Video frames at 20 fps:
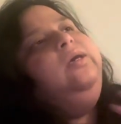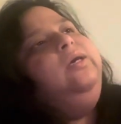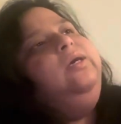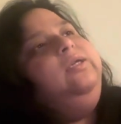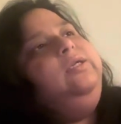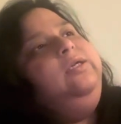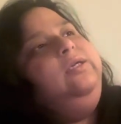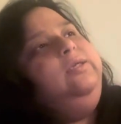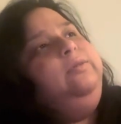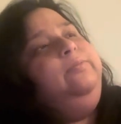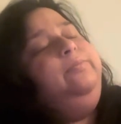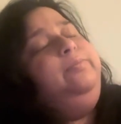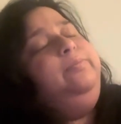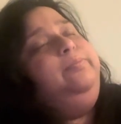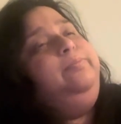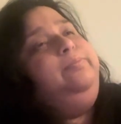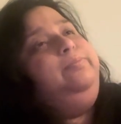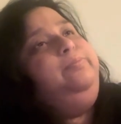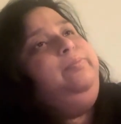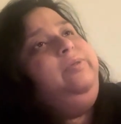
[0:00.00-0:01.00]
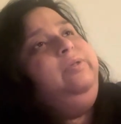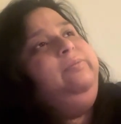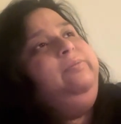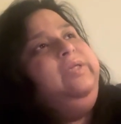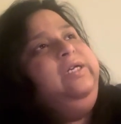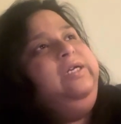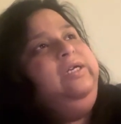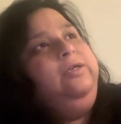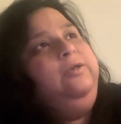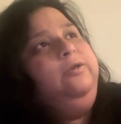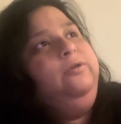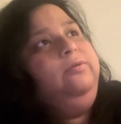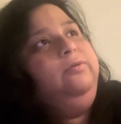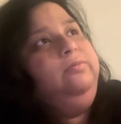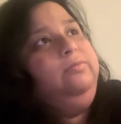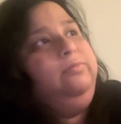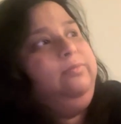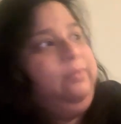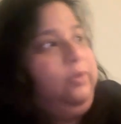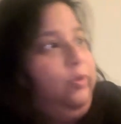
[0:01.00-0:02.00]
then I've been playing
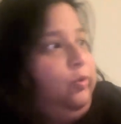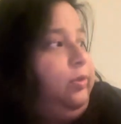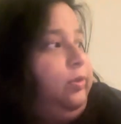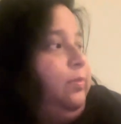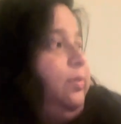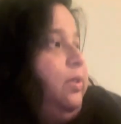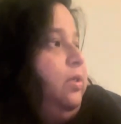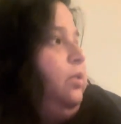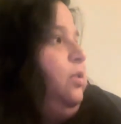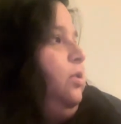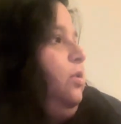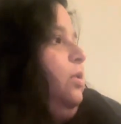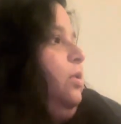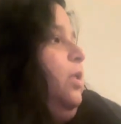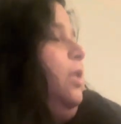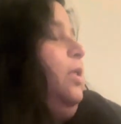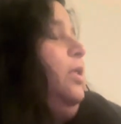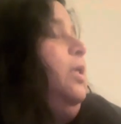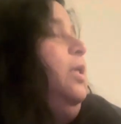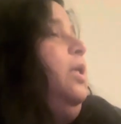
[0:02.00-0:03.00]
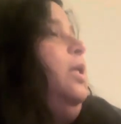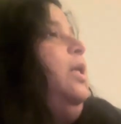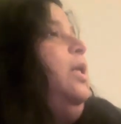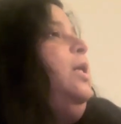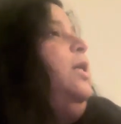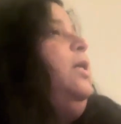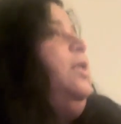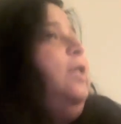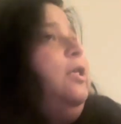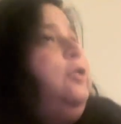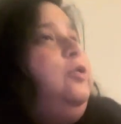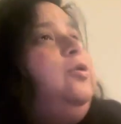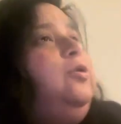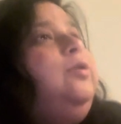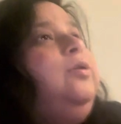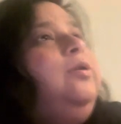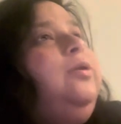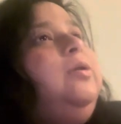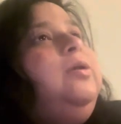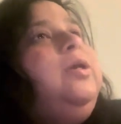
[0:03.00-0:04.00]
Coin Master, and that took
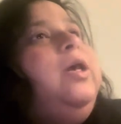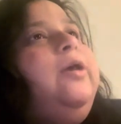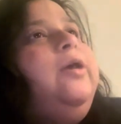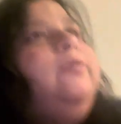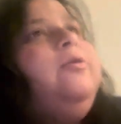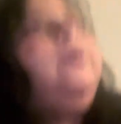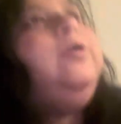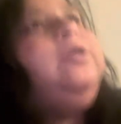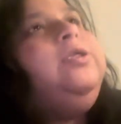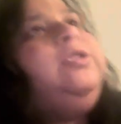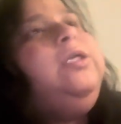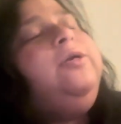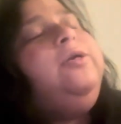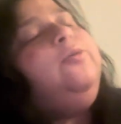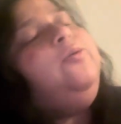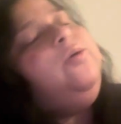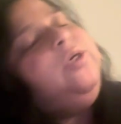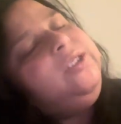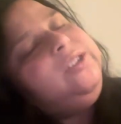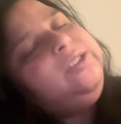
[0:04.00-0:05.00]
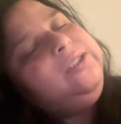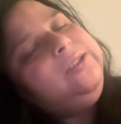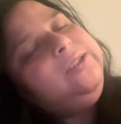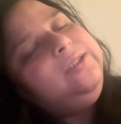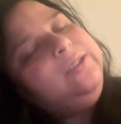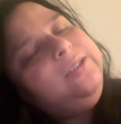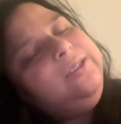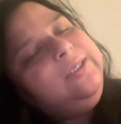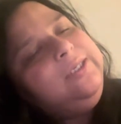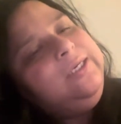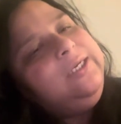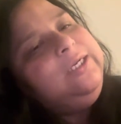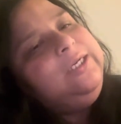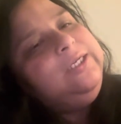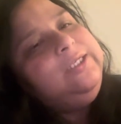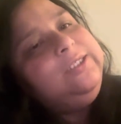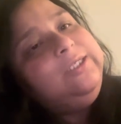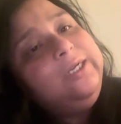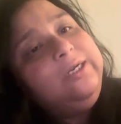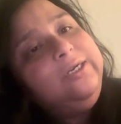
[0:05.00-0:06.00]
another hour. It's like, what?
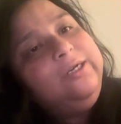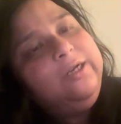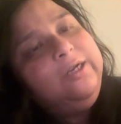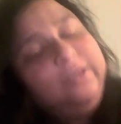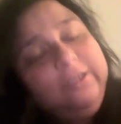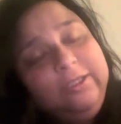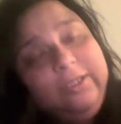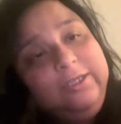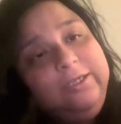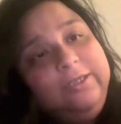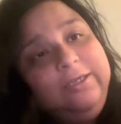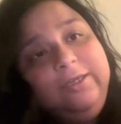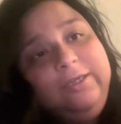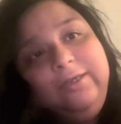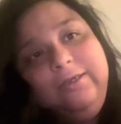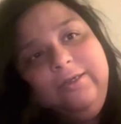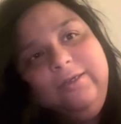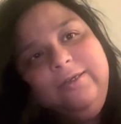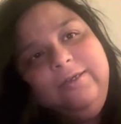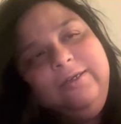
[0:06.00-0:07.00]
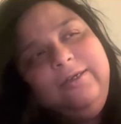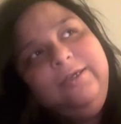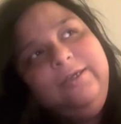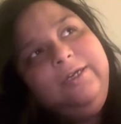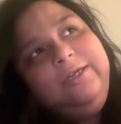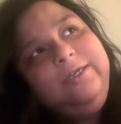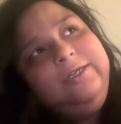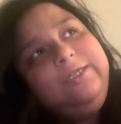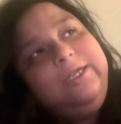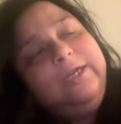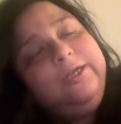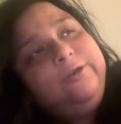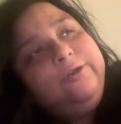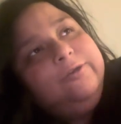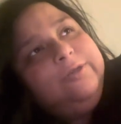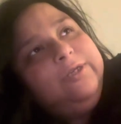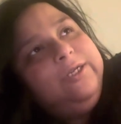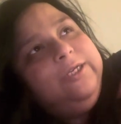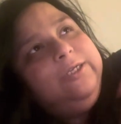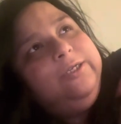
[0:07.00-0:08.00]
Is there nothing that could,
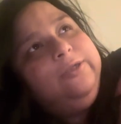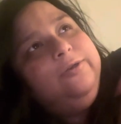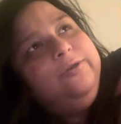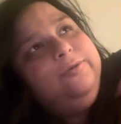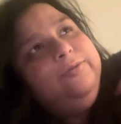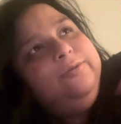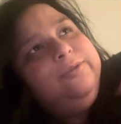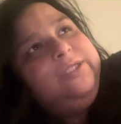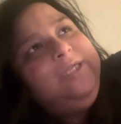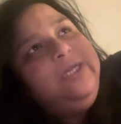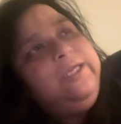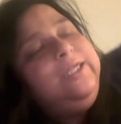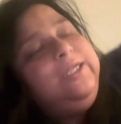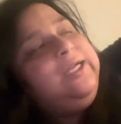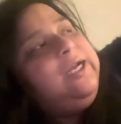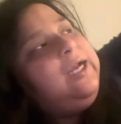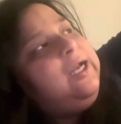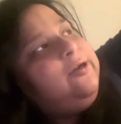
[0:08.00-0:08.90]
like, you know, say that I